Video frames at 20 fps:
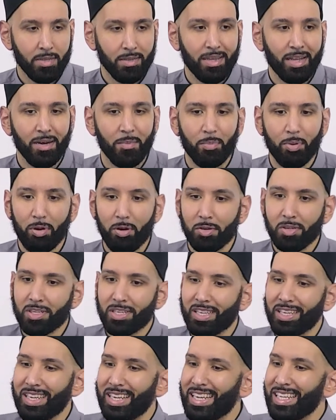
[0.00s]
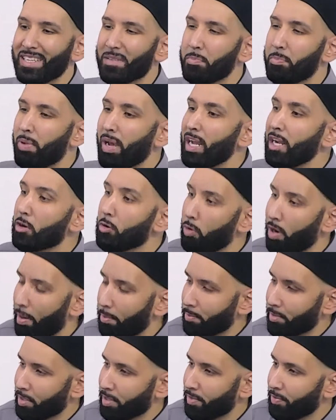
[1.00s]
that a person is
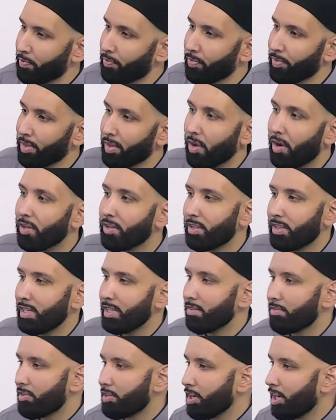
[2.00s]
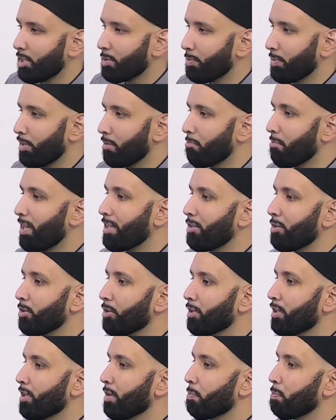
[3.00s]
bankrupt on the day of judgment,
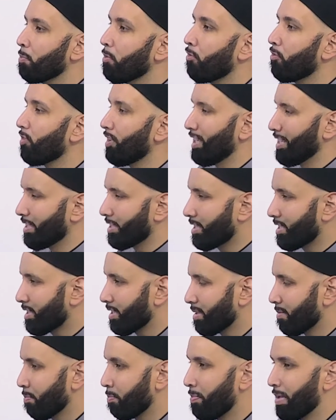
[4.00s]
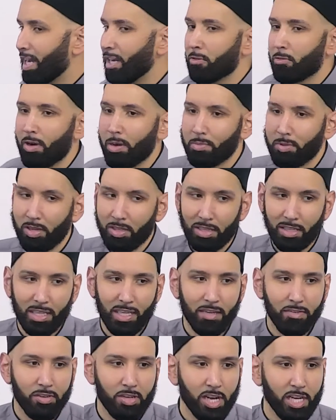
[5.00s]
rendered muflis, bankrupt on the
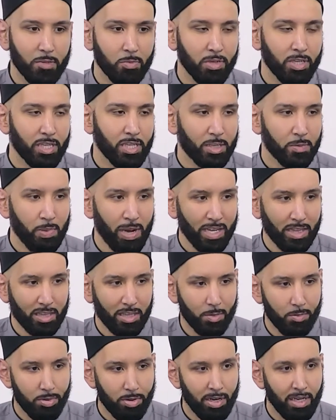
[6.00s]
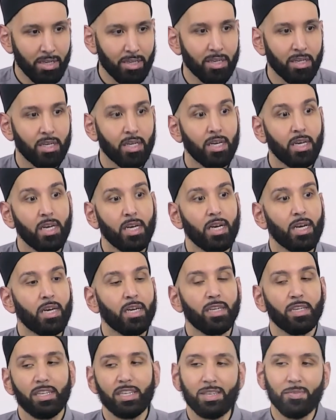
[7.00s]
day of judgment, despite their prayer,
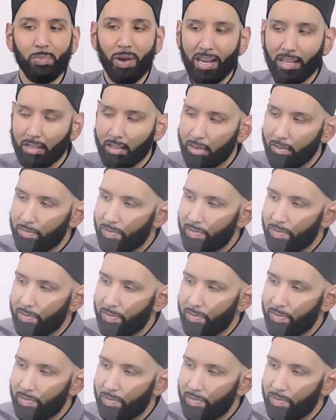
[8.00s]
despite their